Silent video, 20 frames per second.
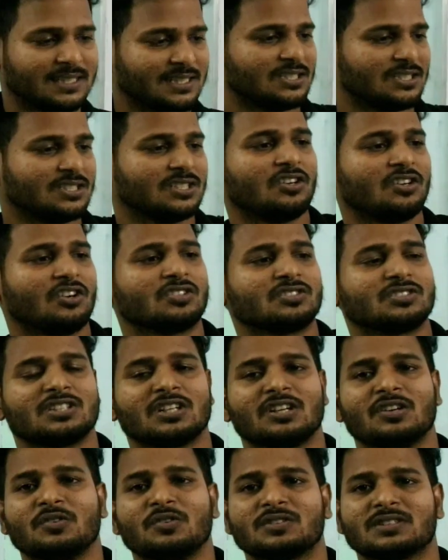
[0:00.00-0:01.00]
the
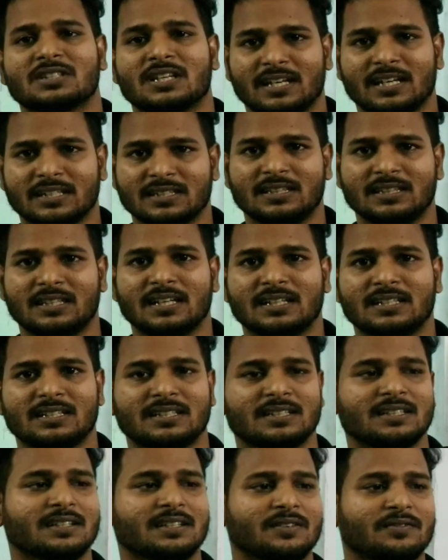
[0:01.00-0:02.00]
structure looks like
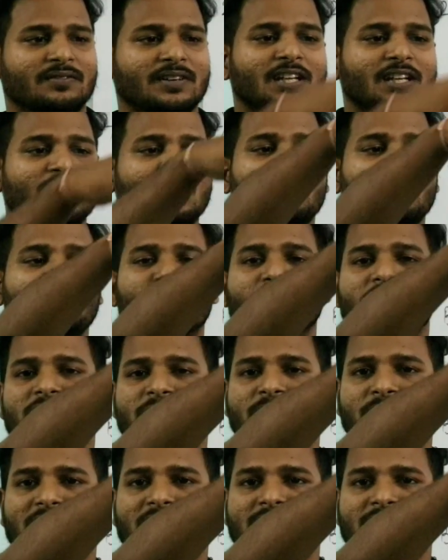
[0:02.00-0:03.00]
that when a lone pair
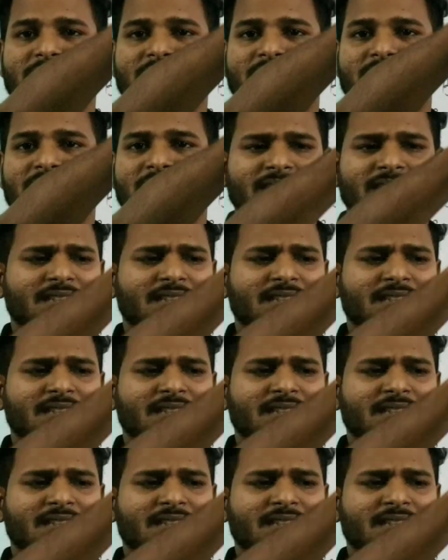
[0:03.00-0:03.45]
is present.